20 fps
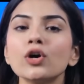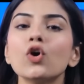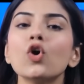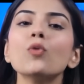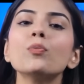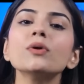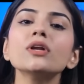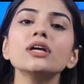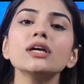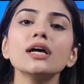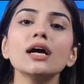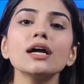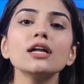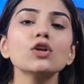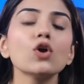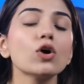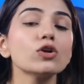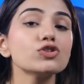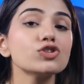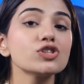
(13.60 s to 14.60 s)

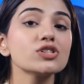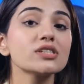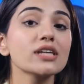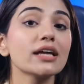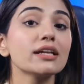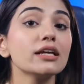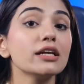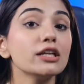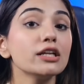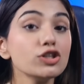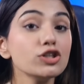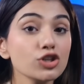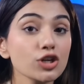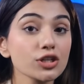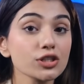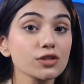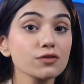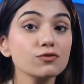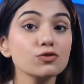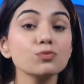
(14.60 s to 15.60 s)
OpenAI launches an
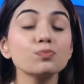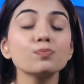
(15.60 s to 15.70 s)
initiative to